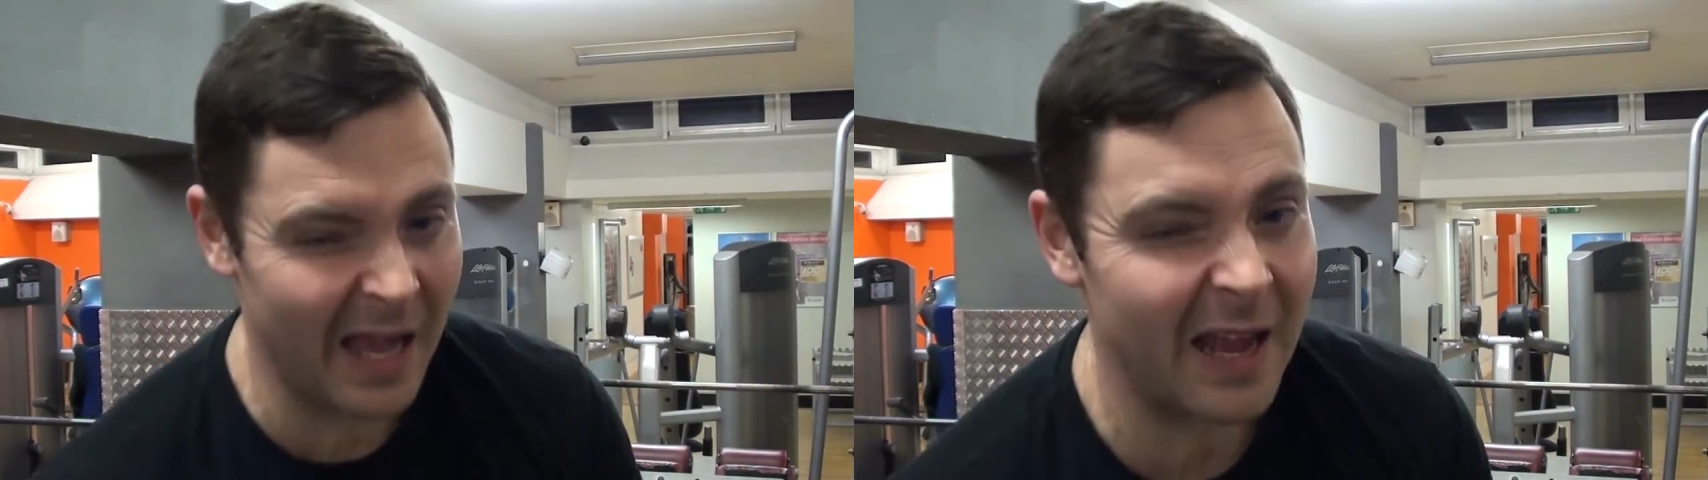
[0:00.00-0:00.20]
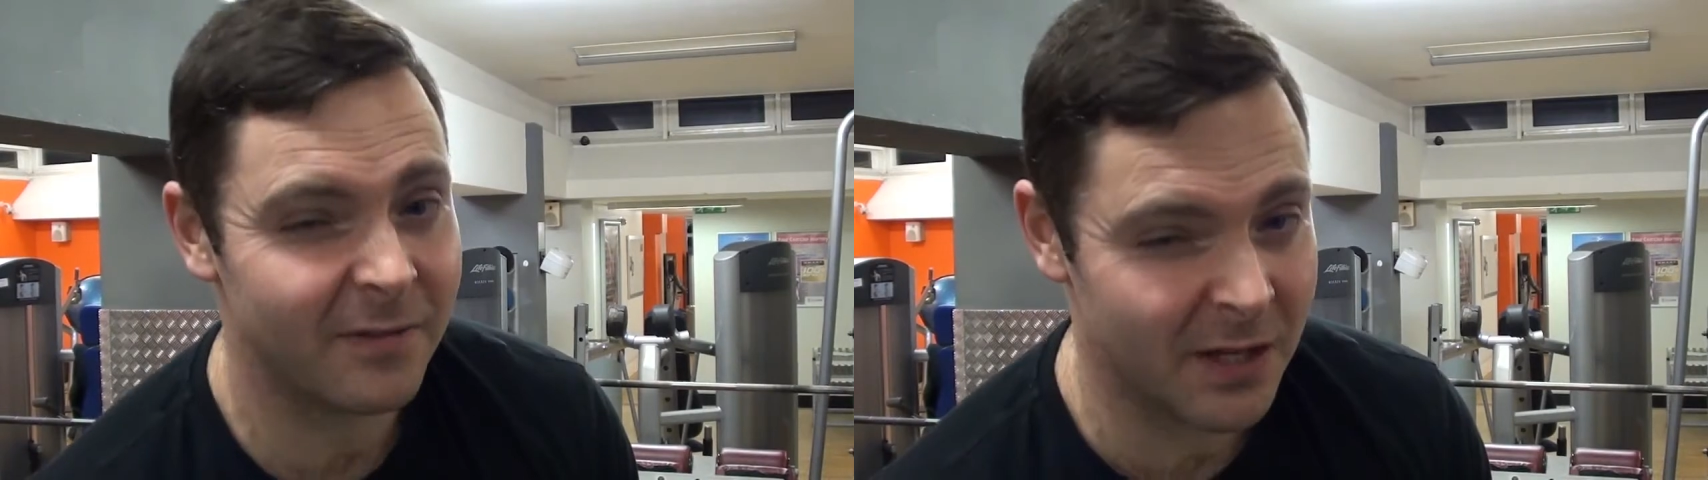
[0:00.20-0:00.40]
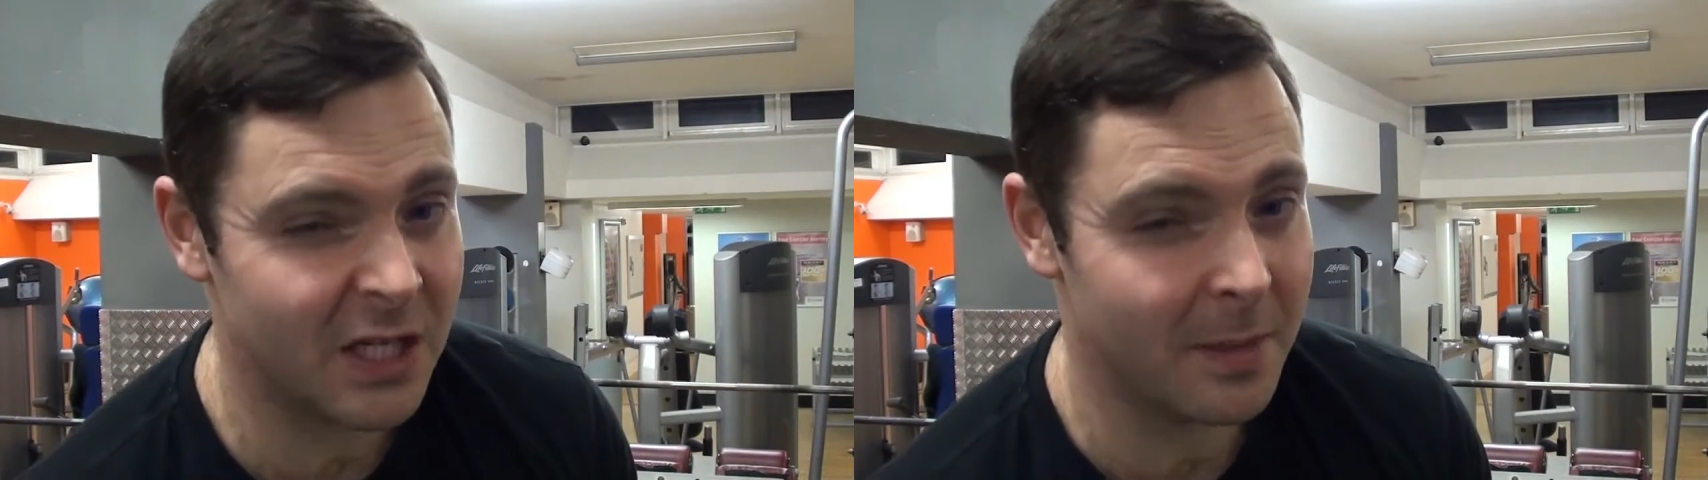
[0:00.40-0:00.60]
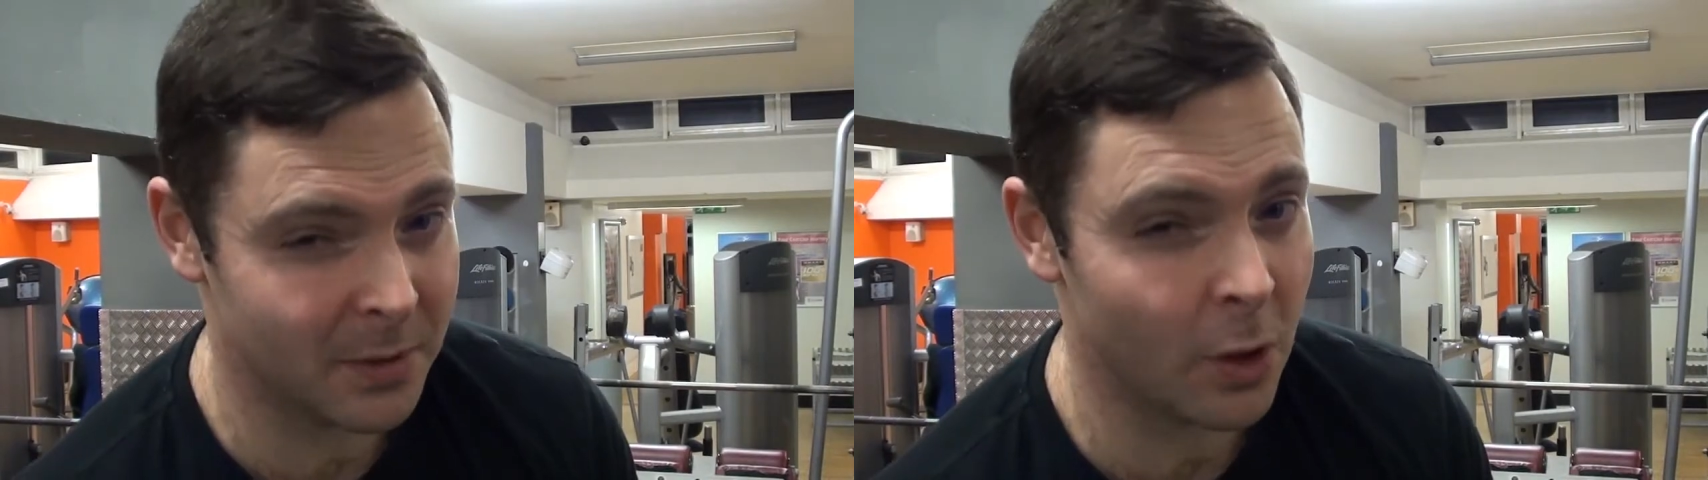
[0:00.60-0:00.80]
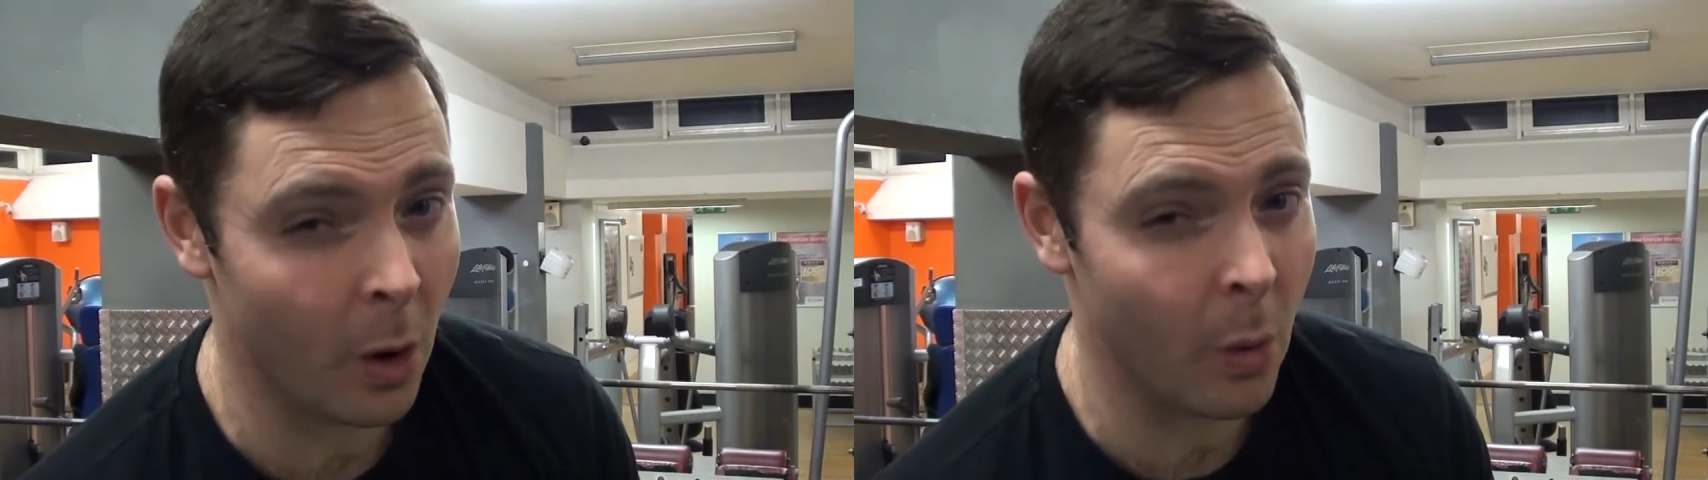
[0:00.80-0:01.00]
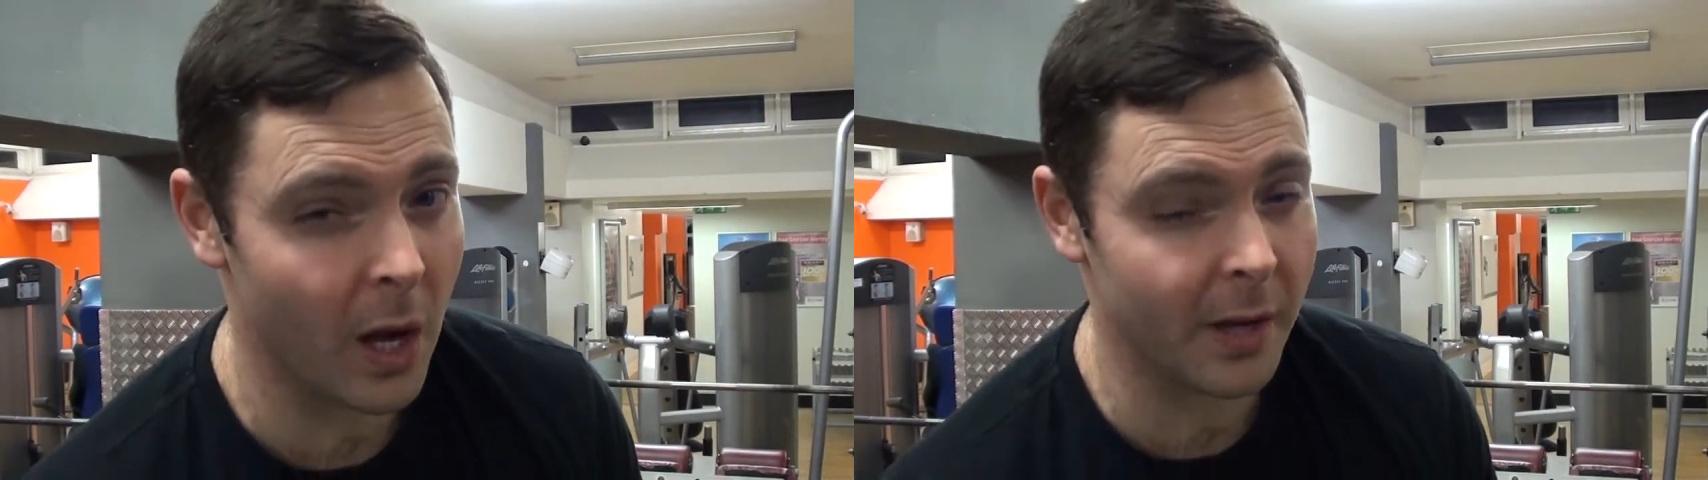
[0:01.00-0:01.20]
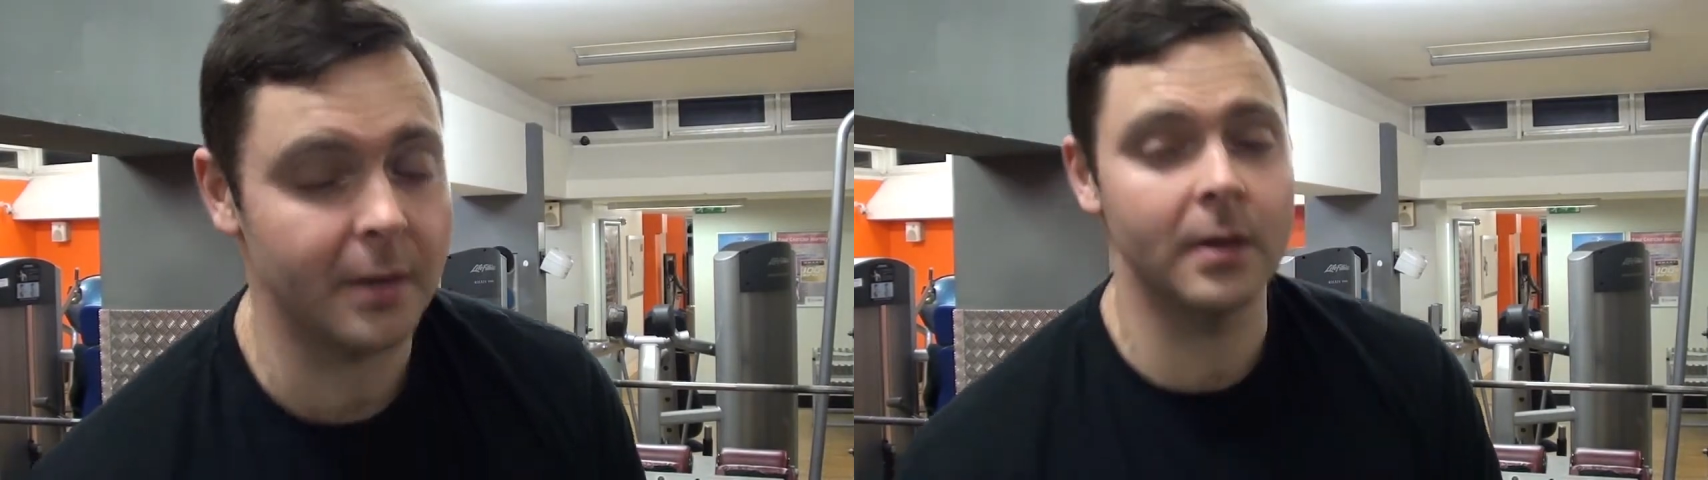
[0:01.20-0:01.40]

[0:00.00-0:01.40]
every gym's got one.